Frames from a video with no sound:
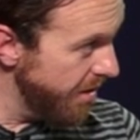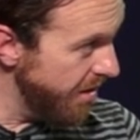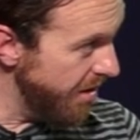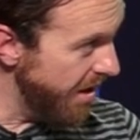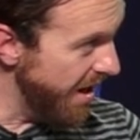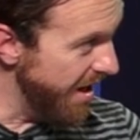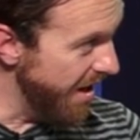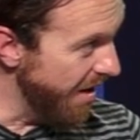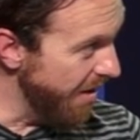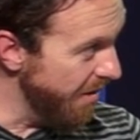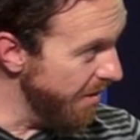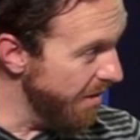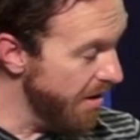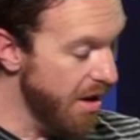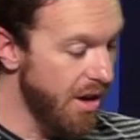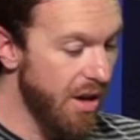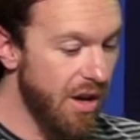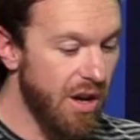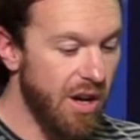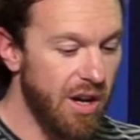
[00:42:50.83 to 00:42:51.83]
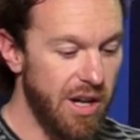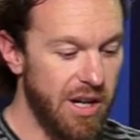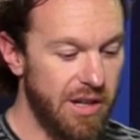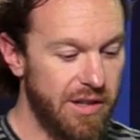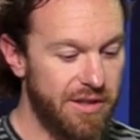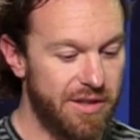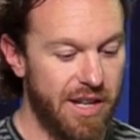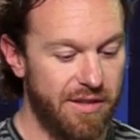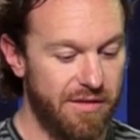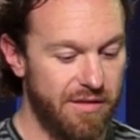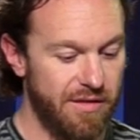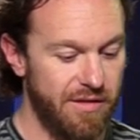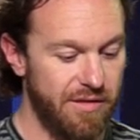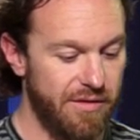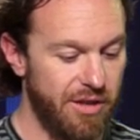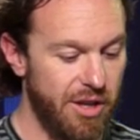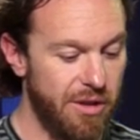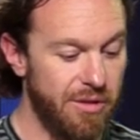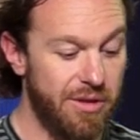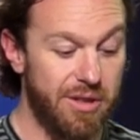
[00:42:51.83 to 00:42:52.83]
You know? Yeah. Because uh, I
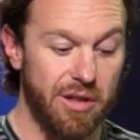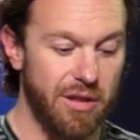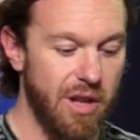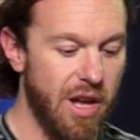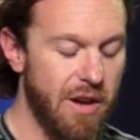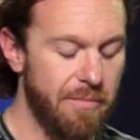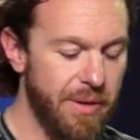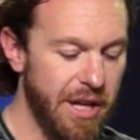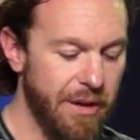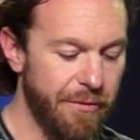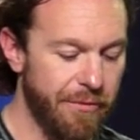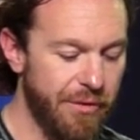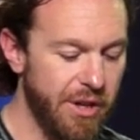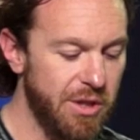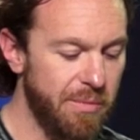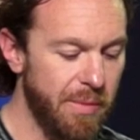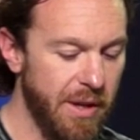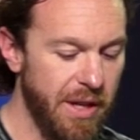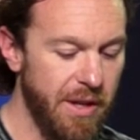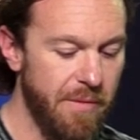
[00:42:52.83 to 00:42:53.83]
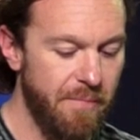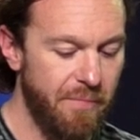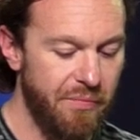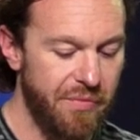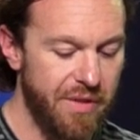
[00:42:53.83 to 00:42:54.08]
used to love playing frisbee